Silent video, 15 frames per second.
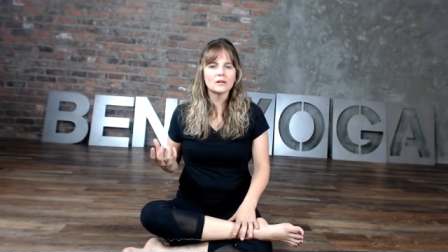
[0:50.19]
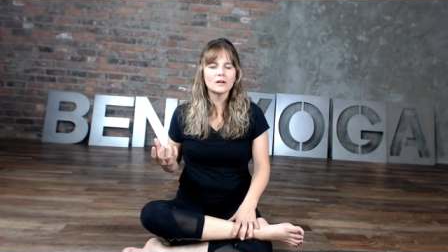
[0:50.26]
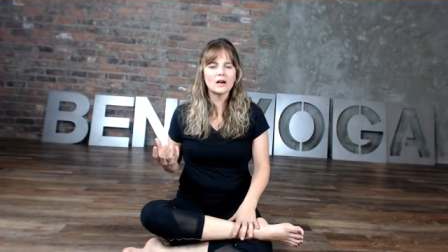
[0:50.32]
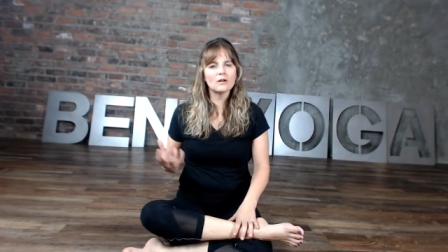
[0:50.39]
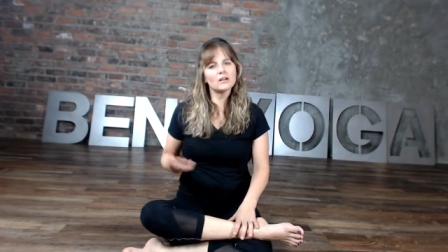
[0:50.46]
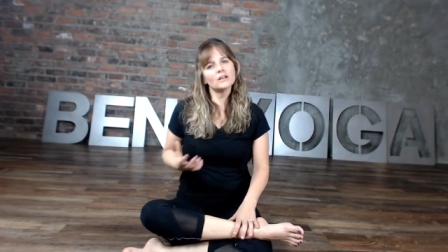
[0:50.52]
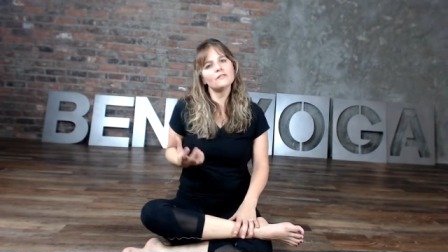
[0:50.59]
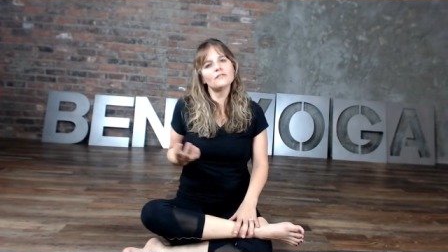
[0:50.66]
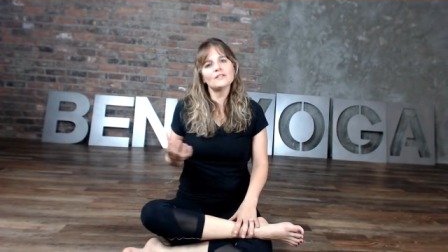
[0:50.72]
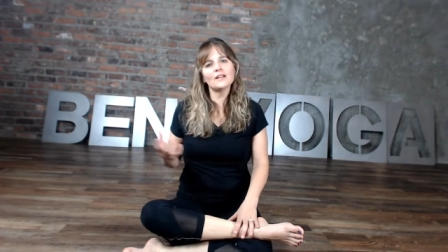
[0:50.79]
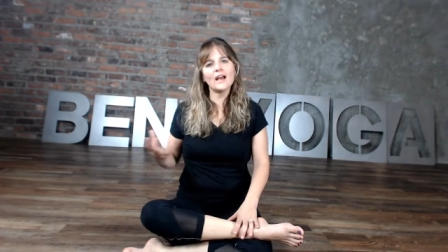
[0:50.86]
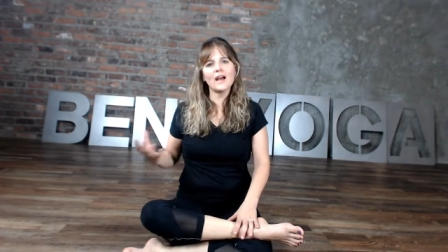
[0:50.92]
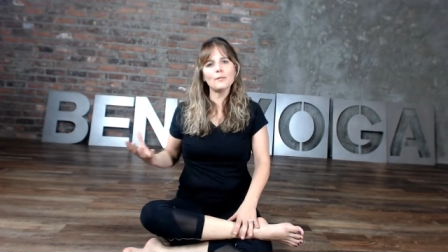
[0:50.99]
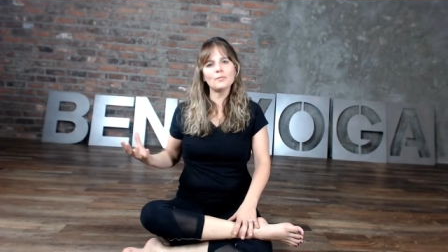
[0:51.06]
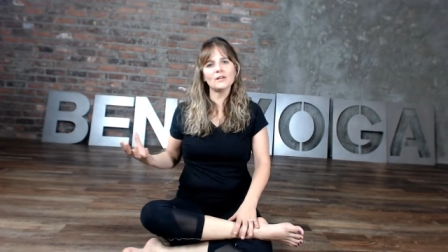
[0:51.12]
How can I feel
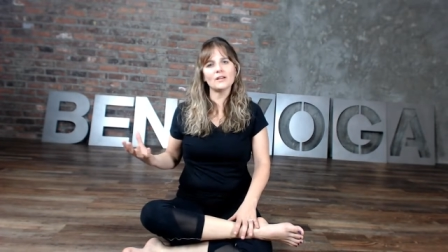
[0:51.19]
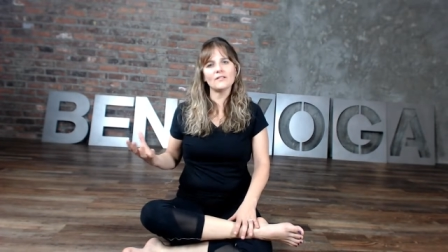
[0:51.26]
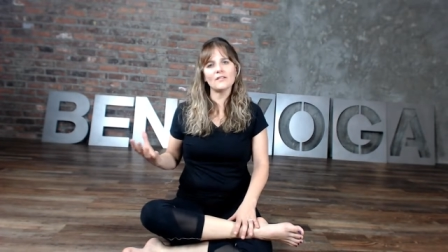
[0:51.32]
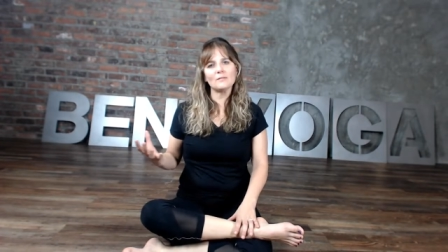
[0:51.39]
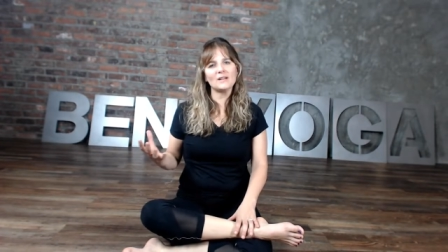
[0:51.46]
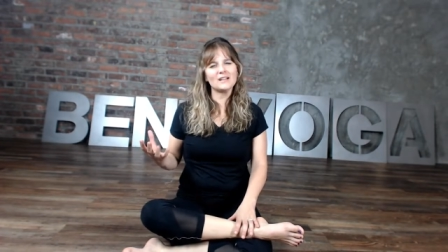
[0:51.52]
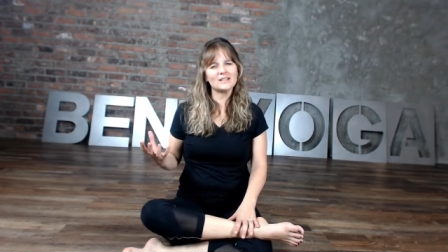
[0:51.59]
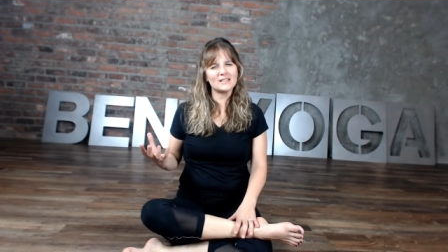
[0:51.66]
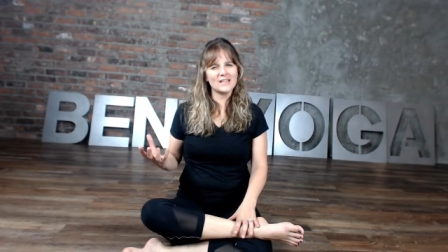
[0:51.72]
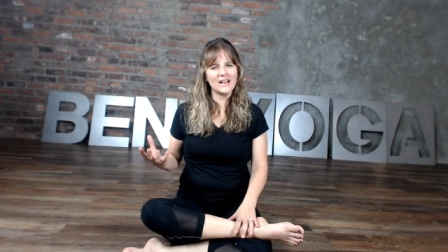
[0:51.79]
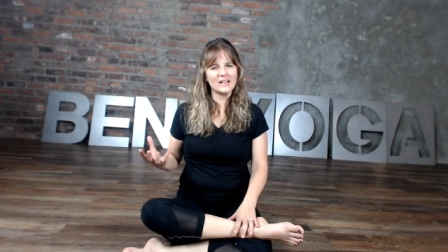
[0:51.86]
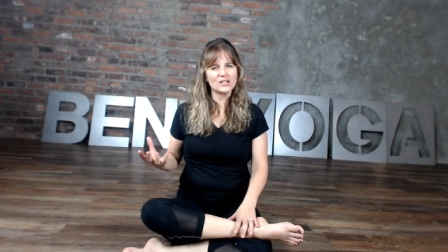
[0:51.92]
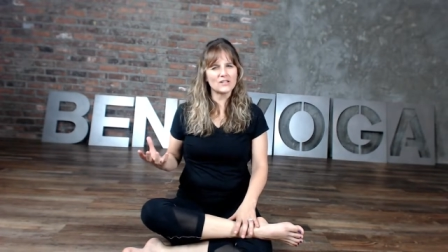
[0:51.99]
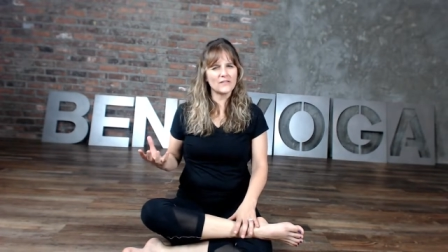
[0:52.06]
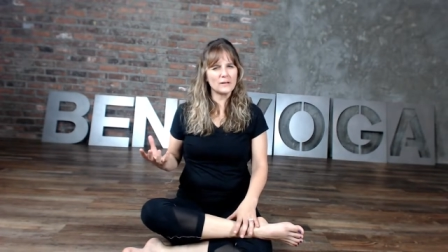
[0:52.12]
happy if I'm not
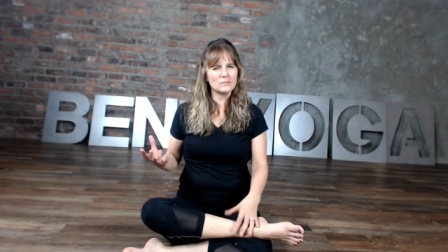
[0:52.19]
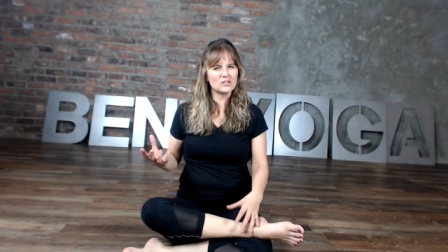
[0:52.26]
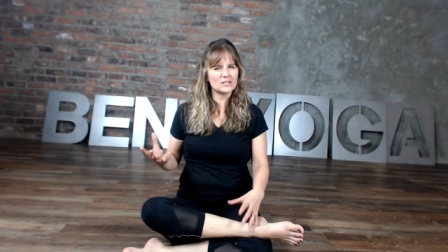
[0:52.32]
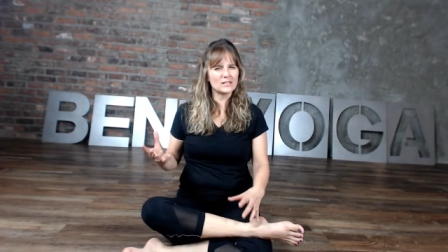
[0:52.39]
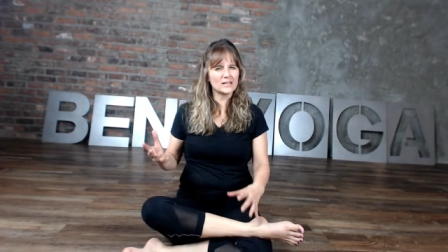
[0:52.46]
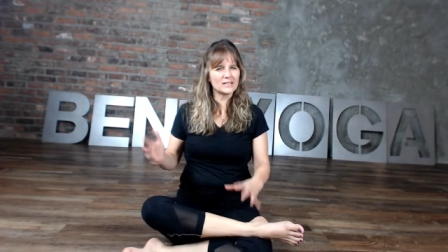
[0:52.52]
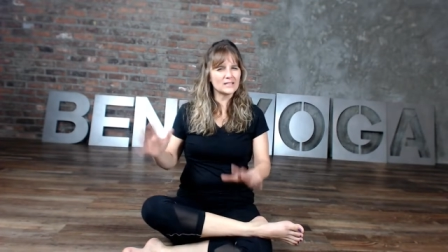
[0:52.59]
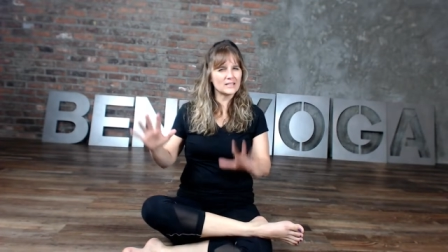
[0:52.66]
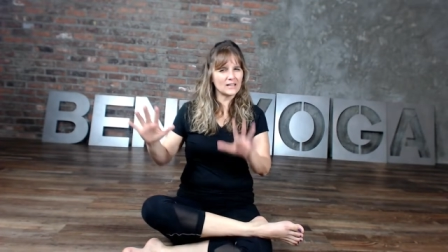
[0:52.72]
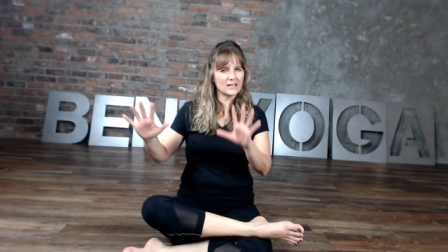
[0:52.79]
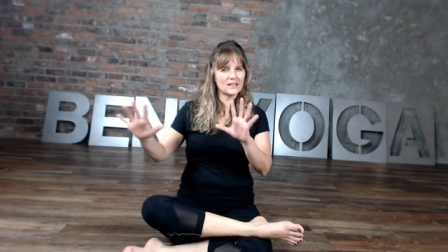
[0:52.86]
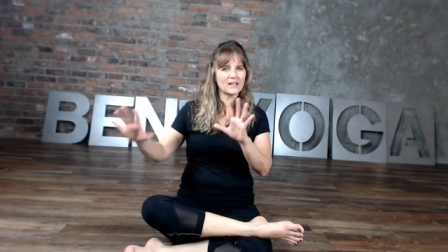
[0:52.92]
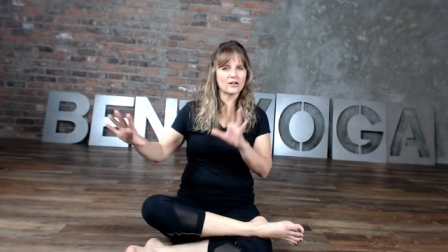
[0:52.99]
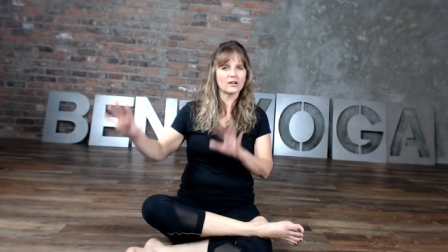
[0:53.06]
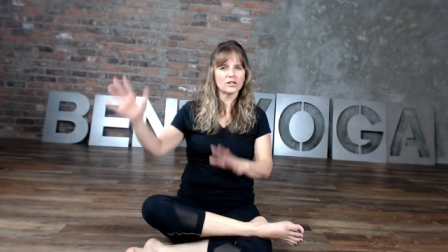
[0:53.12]
attached, if I'm just like sitting
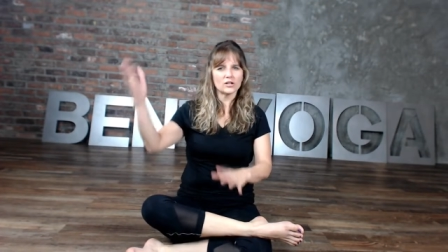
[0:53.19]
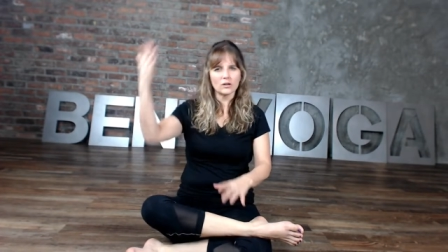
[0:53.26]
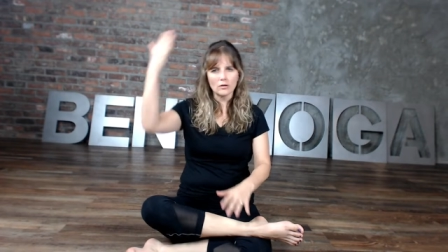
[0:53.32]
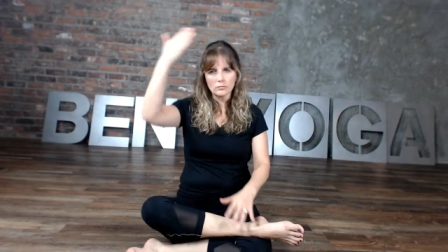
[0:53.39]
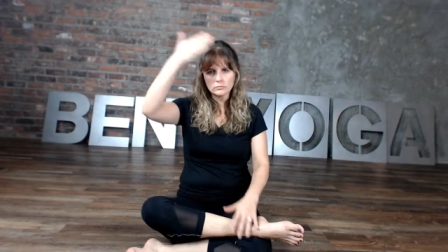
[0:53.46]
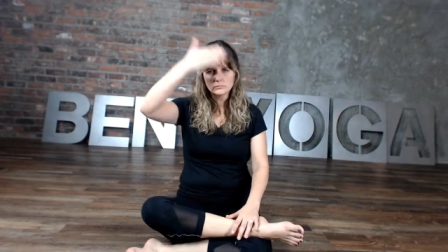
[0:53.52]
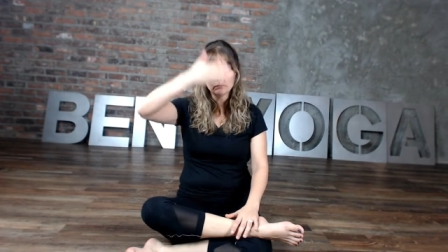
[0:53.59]
there, you know,